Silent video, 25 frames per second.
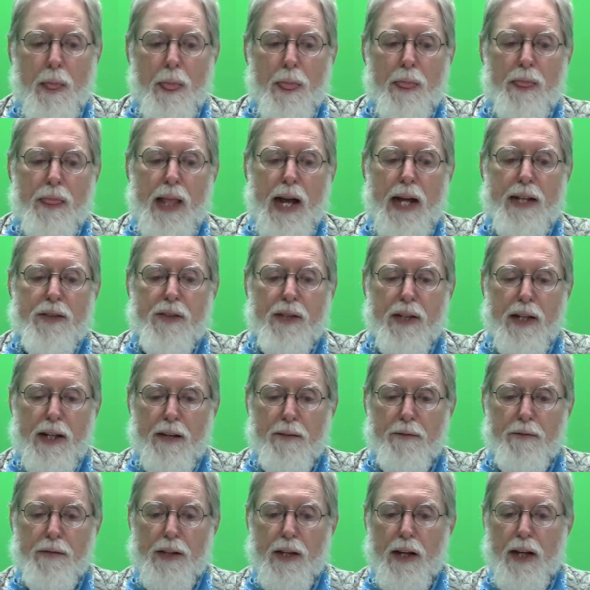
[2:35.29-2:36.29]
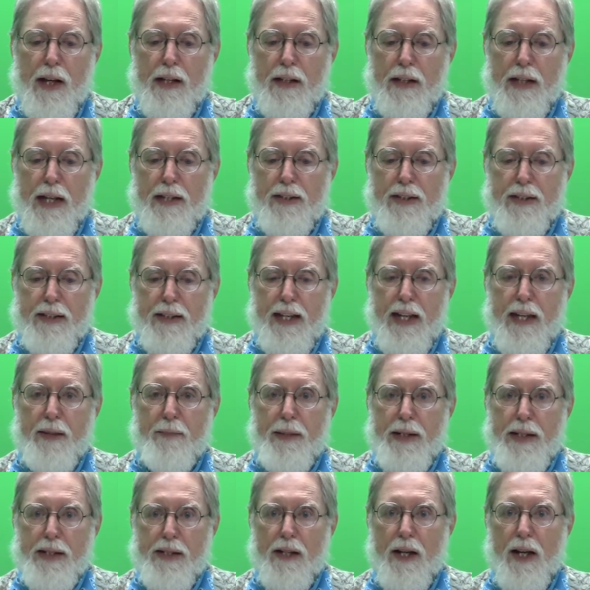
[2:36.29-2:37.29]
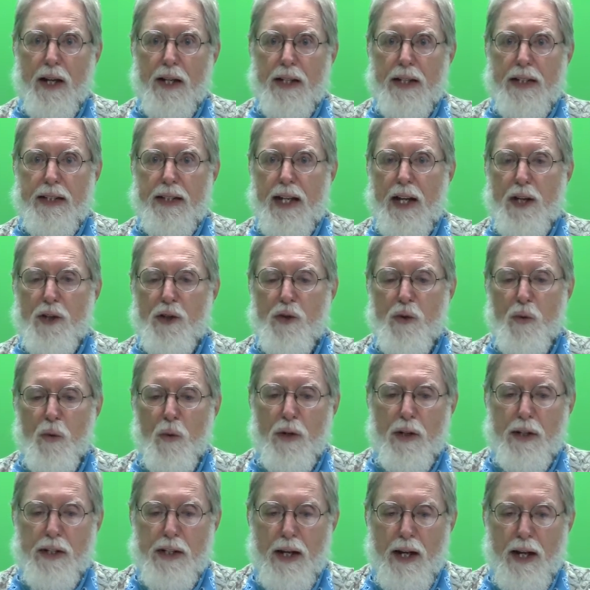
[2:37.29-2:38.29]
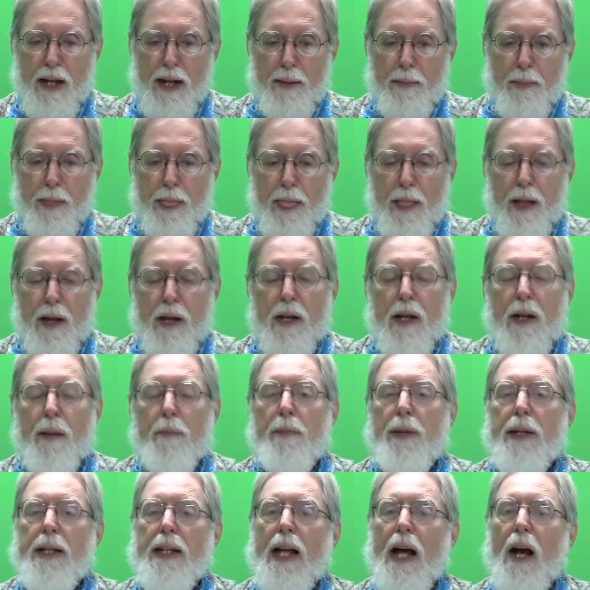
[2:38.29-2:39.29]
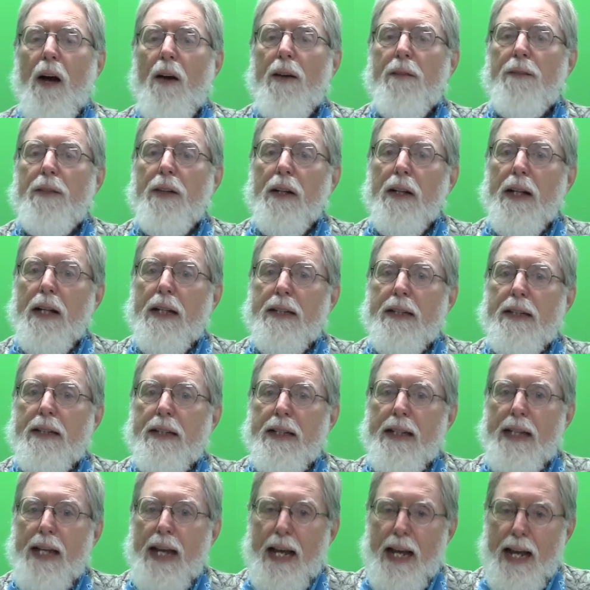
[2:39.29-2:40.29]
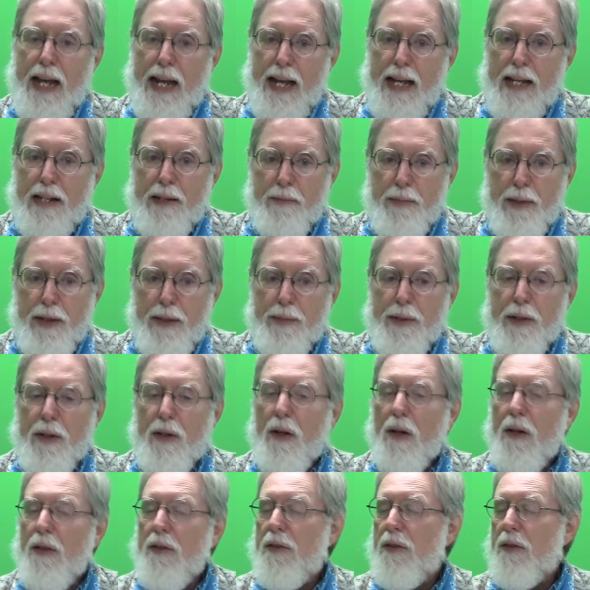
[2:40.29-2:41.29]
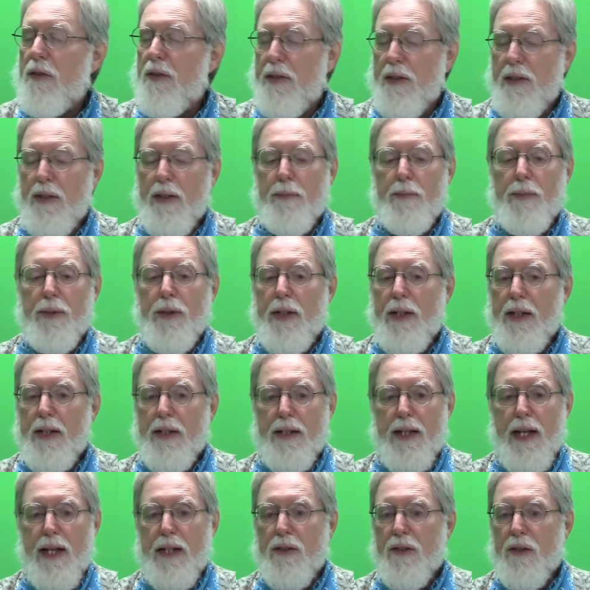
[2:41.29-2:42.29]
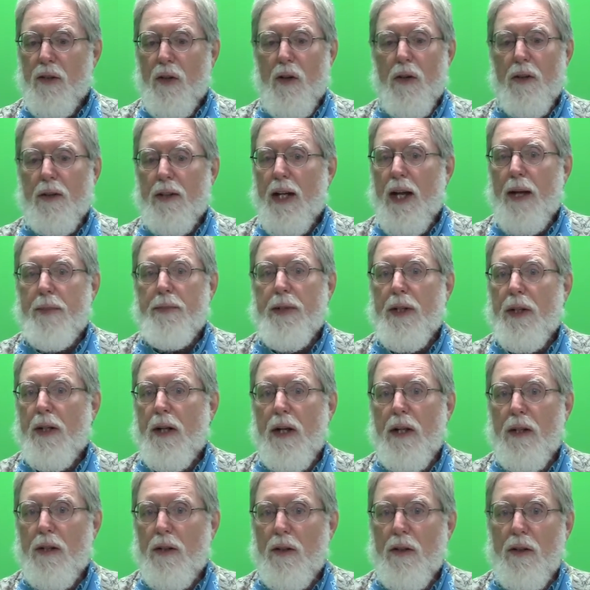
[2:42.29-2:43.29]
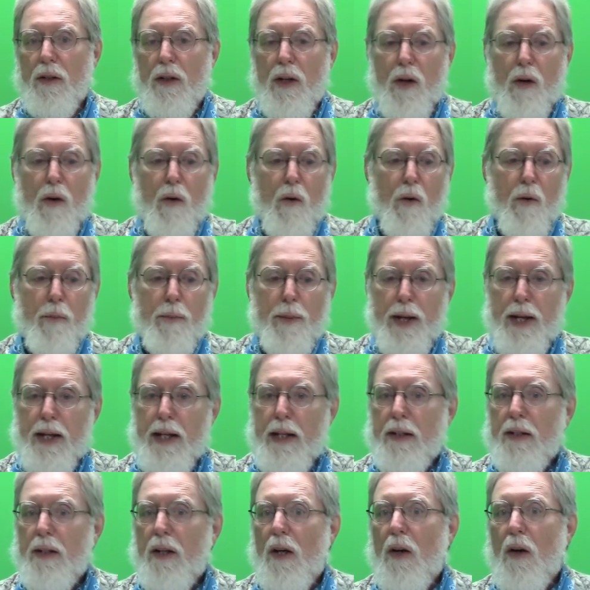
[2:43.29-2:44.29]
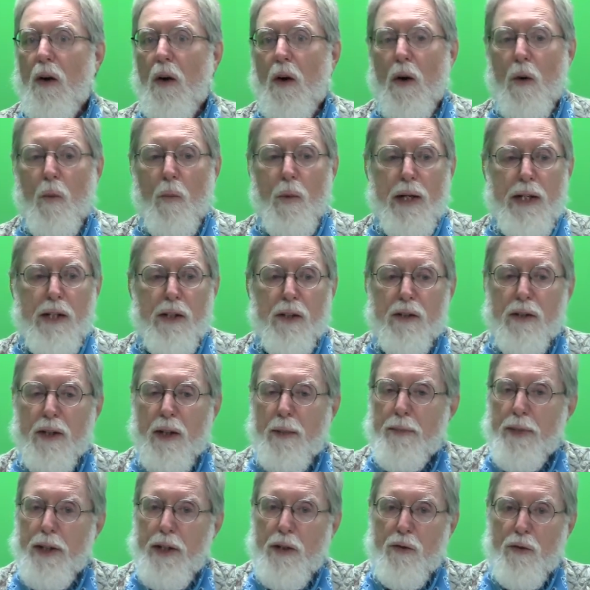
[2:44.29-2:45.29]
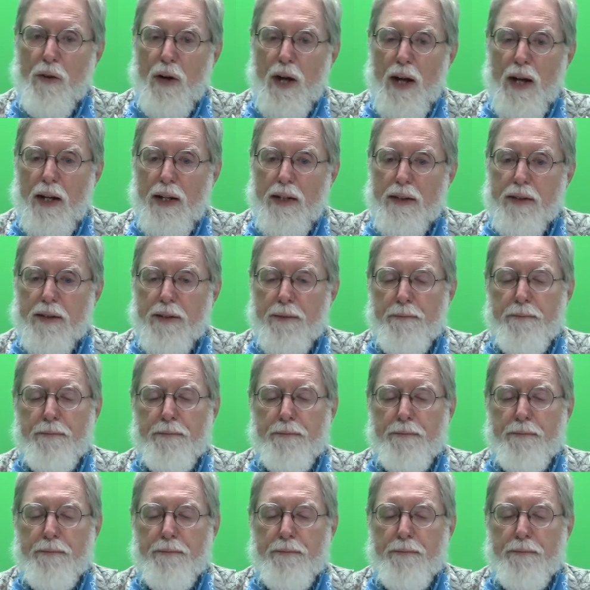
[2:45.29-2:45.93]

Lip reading: That's if the lesson can be done in that short a time. But now if the lesson can't be, because simply it takes a long time to color or paint or wait till something dries,